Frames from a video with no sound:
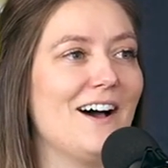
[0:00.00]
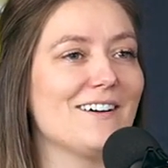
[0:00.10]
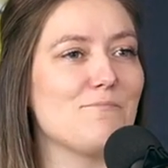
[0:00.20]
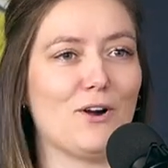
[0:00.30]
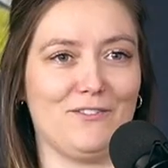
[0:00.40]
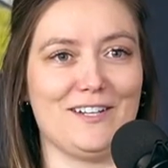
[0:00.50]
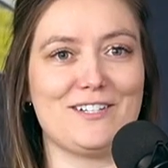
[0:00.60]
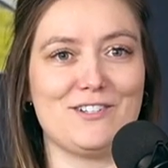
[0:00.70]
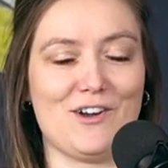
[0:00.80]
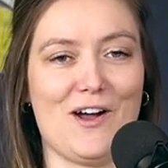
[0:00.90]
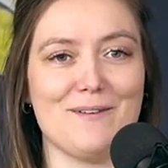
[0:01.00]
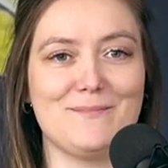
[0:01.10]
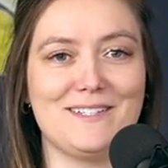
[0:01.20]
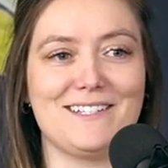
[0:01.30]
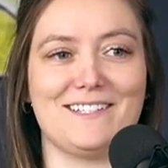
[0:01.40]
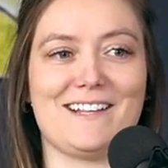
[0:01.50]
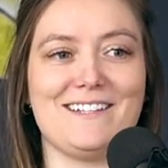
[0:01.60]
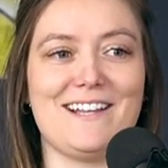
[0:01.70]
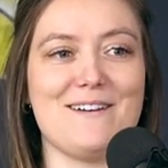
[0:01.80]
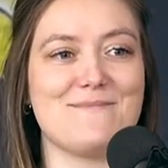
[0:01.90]
perfect jobs to
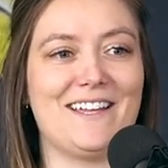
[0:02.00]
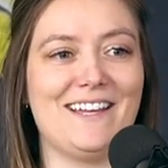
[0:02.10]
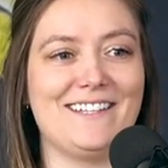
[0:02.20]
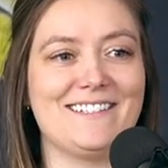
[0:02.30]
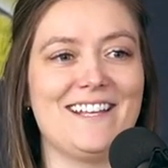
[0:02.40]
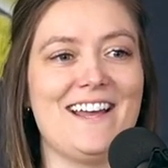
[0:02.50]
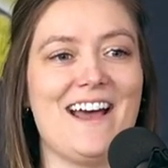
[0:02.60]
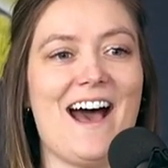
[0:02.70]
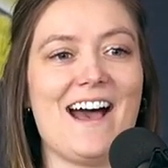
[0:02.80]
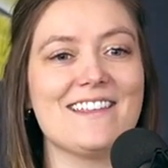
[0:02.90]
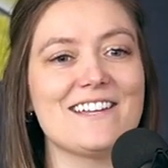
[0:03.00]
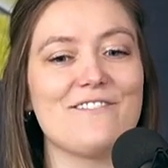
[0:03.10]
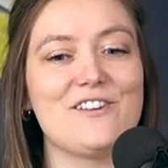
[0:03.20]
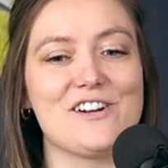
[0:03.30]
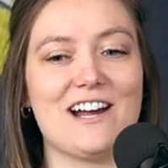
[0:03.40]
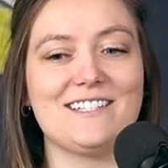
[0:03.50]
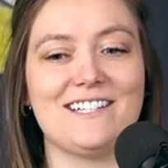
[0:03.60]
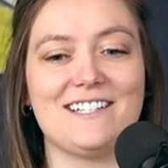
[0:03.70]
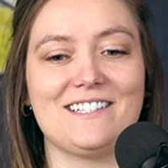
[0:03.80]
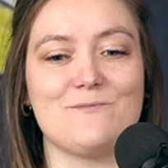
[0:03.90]
discuss that, because I think of
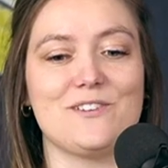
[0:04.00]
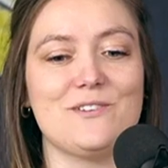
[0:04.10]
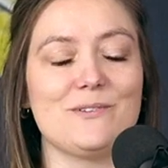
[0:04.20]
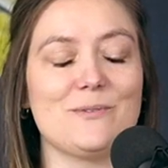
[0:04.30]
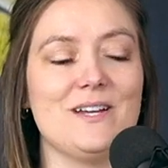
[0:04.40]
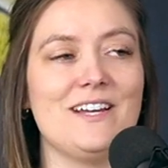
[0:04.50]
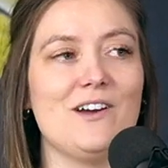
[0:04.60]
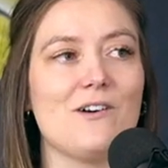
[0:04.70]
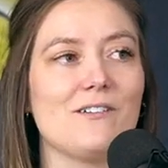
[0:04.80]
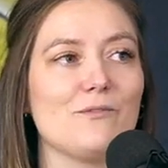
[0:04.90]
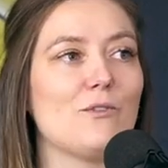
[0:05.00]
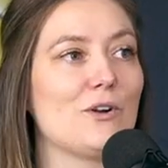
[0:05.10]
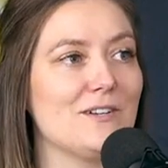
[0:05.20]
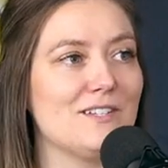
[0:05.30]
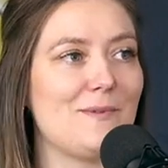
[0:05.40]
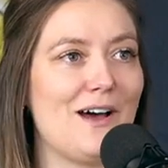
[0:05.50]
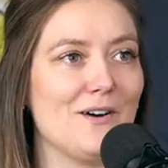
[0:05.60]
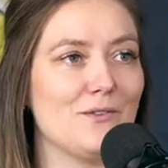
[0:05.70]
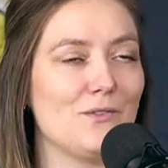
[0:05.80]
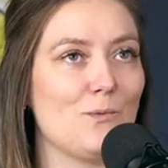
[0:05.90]
curiosity as someone who learns
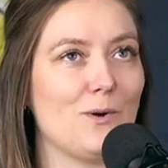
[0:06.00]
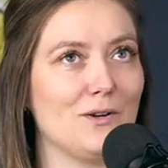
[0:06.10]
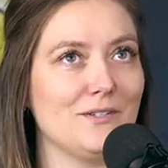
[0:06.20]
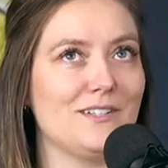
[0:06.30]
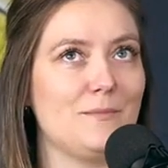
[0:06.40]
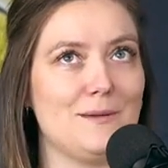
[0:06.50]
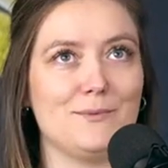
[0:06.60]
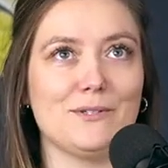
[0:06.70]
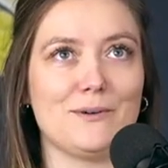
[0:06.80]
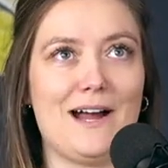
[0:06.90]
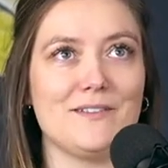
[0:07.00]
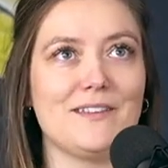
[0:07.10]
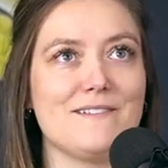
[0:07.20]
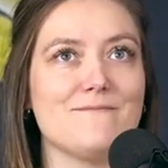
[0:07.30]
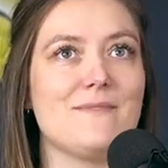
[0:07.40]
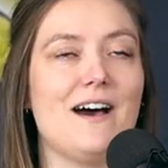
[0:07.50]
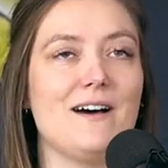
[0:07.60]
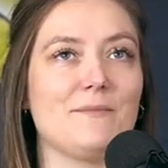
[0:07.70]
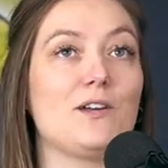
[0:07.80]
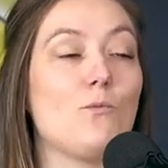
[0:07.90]
about the world and the people around them,
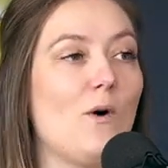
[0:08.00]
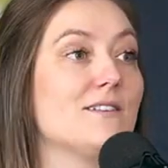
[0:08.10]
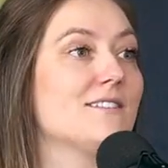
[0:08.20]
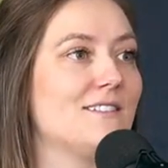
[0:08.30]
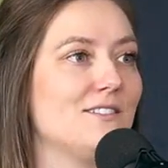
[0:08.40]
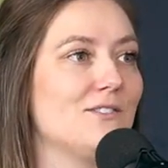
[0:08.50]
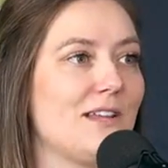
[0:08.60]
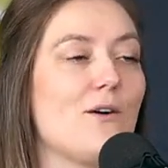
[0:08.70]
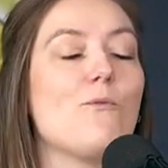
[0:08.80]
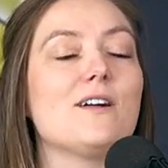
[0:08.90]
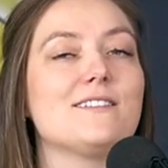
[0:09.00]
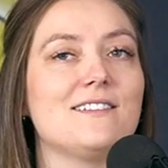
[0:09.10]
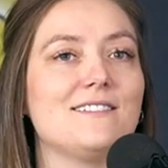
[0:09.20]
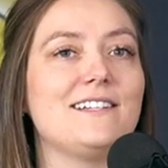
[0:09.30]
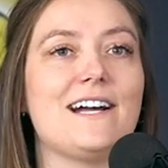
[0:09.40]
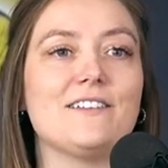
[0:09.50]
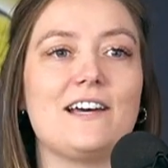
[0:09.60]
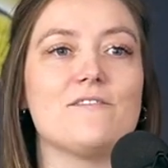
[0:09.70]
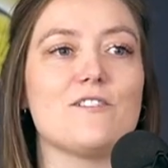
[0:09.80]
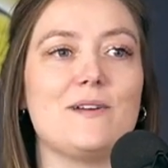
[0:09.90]
wants to do that, wants to seek out
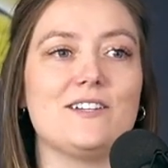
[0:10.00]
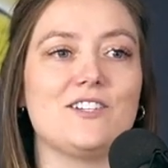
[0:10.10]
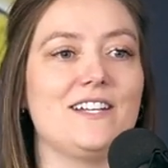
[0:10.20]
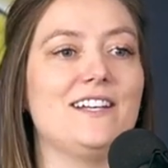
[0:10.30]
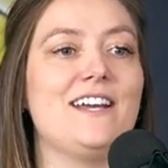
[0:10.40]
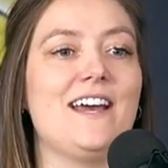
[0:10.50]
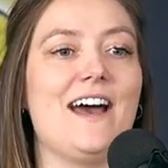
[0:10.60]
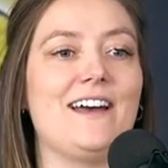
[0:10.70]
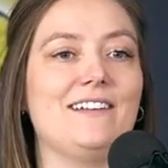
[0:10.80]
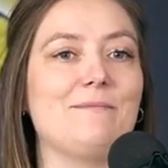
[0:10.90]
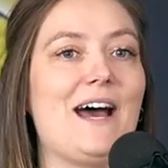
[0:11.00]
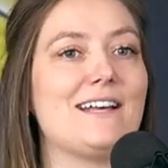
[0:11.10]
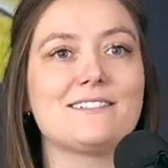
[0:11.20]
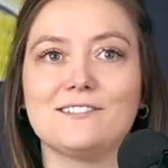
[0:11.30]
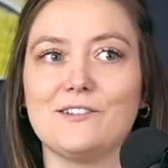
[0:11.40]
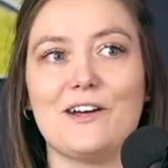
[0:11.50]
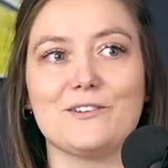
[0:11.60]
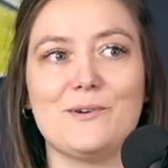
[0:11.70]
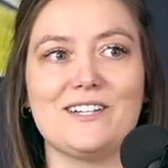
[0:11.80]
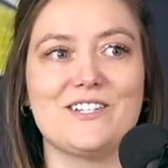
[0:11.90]
that information and asks a lot
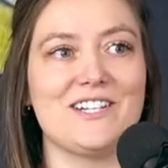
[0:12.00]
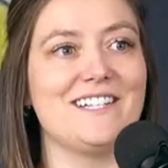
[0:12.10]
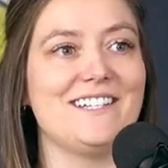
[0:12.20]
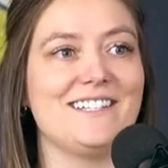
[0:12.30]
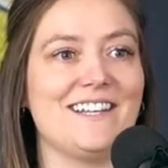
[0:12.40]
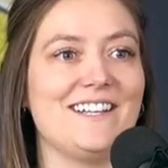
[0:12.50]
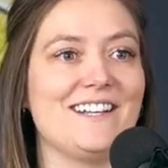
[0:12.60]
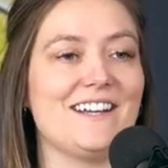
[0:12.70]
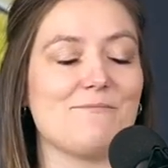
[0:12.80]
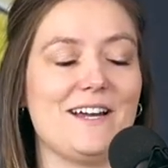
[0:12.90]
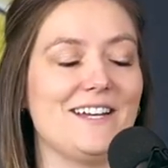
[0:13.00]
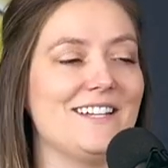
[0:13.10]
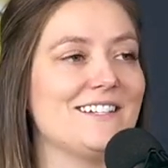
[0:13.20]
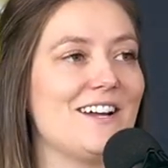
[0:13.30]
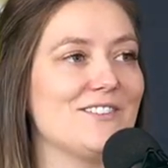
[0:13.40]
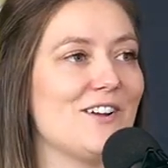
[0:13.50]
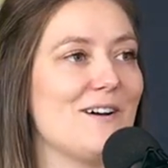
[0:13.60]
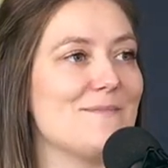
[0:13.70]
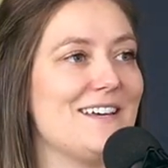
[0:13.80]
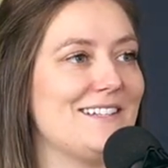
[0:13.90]
of questions. And my entire
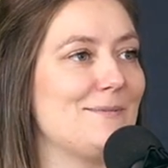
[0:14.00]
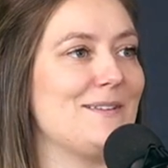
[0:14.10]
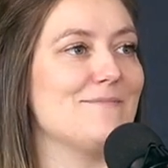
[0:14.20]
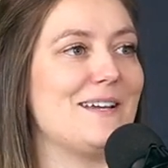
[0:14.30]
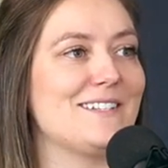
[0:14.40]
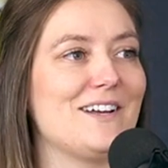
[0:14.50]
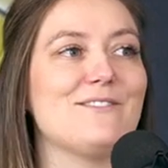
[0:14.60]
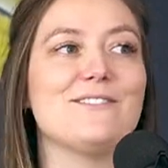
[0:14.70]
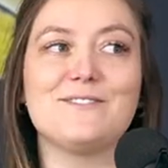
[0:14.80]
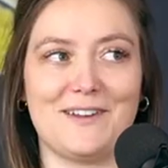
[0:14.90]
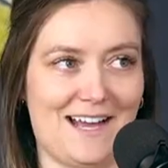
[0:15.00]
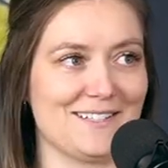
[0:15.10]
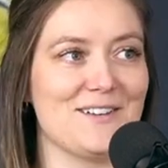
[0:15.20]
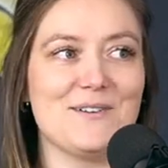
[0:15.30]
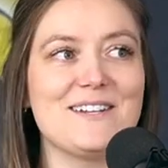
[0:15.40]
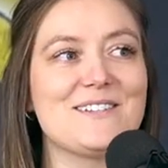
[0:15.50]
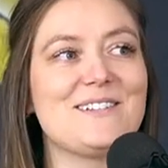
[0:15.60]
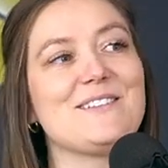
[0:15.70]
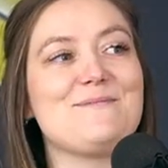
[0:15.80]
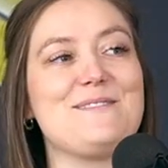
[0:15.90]
job has been based off of asking
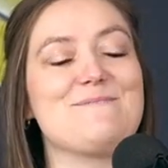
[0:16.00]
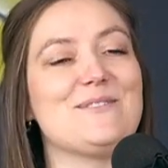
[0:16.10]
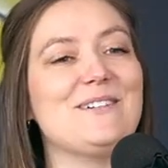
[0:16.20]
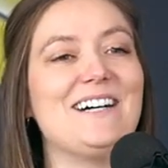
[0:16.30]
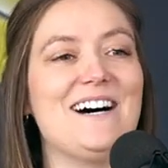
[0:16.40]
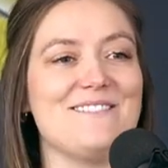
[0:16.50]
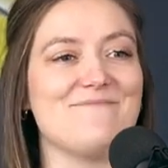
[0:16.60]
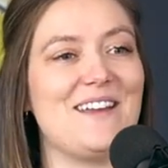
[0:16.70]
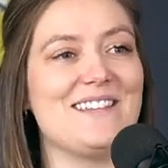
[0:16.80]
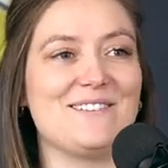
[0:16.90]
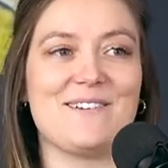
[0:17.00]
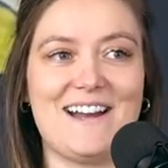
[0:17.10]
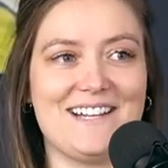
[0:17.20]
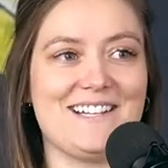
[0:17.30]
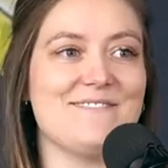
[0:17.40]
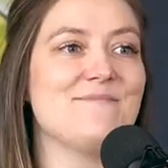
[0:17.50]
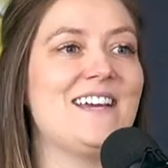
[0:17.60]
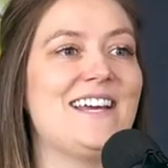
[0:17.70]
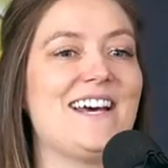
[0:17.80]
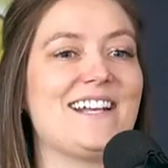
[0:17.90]
questions of people and then writing them.
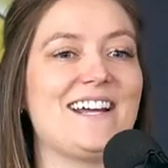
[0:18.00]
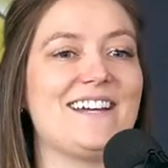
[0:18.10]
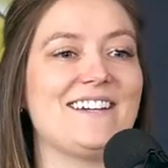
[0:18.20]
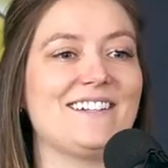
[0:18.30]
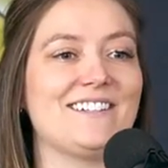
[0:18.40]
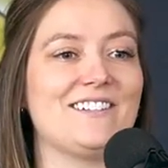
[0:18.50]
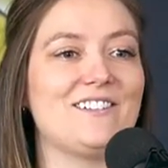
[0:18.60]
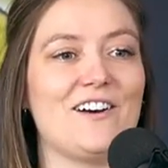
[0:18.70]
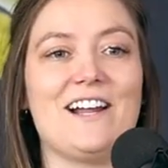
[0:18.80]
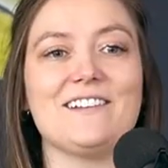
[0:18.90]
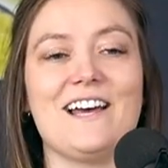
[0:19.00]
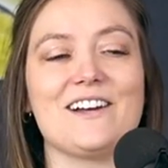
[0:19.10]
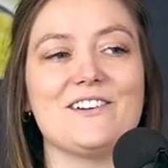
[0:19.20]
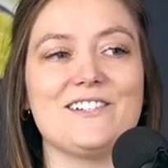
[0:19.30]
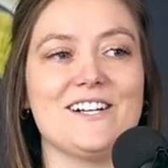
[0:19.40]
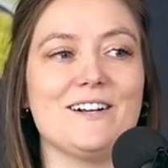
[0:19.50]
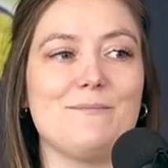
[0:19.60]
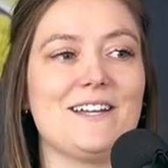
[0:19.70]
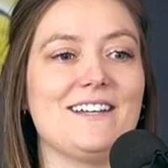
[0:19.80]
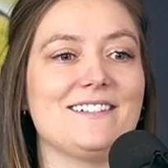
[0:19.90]
And I sought out that career
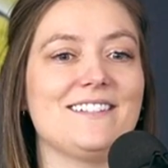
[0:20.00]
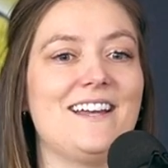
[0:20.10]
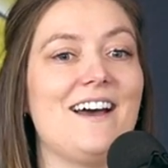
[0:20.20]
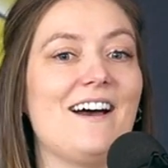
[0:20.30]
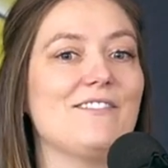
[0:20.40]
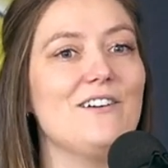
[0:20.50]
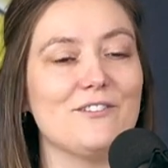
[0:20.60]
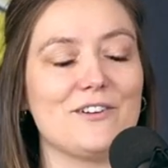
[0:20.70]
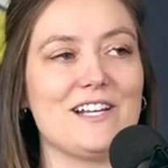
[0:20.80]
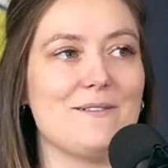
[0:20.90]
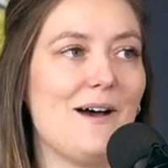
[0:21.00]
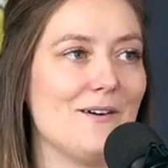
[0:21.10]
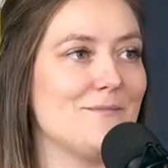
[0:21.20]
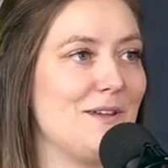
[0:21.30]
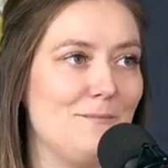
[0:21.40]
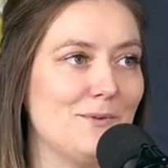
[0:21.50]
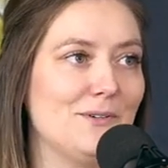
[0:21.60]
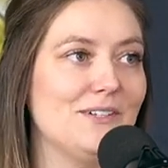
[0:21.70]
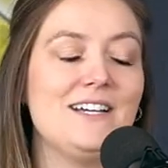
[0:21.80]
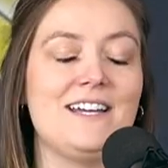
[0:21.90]
because I love learning about
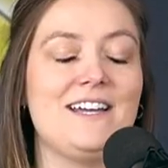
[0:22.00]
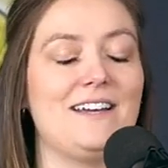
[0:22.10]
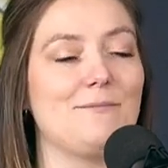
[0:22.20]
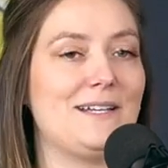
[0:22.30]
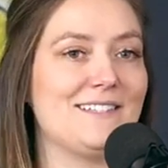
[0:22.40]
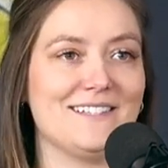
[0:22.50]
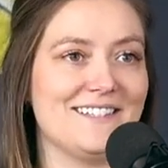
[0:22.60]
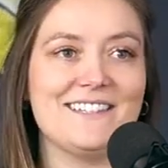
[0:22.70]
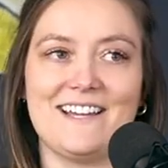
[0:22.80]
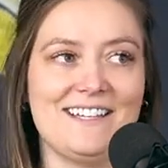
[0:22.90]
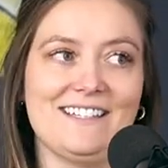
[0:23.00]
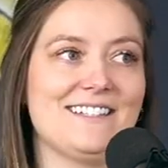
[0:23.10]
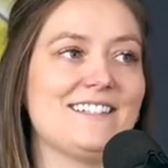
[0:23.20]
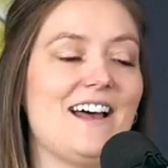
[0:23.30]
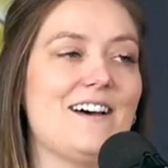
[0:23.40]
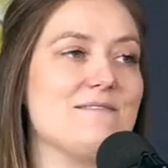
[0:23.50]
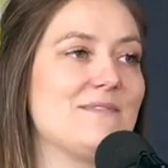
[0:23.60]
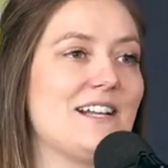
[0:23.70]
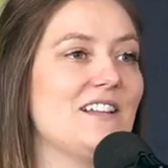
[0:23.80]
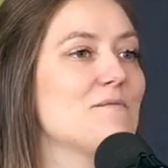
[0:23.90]
people, places, and things.
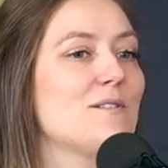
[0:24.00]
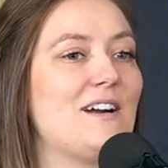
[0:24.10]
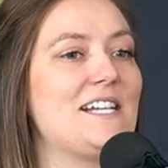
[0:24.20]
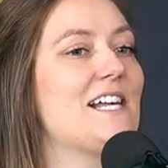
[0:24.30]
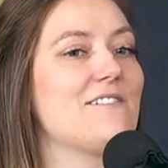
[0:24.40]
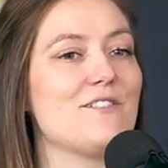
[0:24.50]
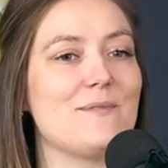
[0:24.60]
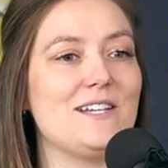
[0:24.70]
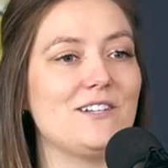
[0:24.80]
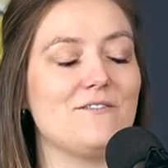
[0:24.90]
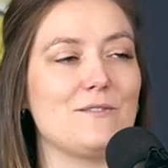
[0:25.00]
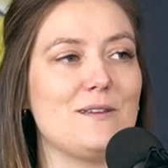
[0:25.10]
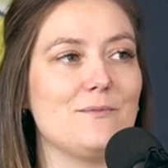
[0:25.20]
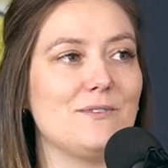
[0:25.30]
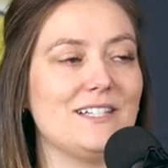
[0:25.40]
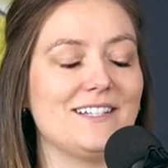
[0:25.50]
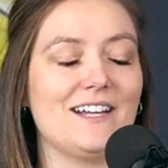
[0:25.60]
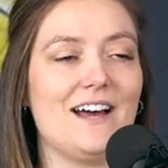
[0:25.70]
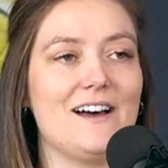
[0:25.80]
And I love providing that information for people. And